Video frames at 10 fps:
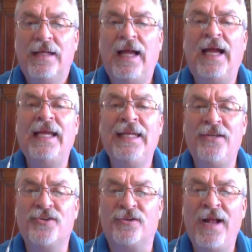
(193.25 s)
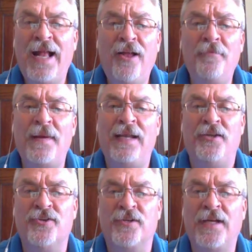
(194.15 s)
I need your help. I
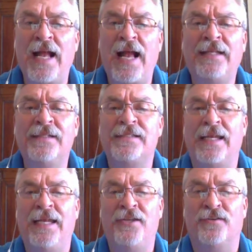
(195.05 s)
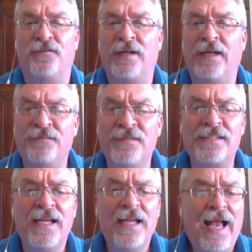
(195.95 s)
need your guidance. I need your forgiveness.
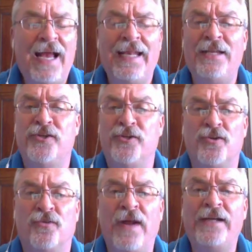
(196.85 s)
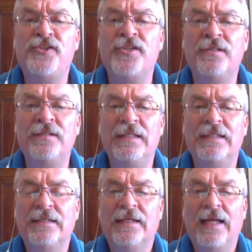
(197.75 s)
I need your direction.
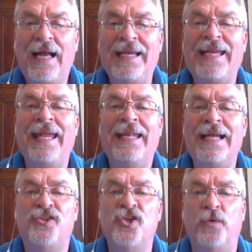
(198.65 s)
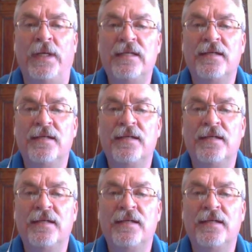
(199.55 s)
I cannot do it.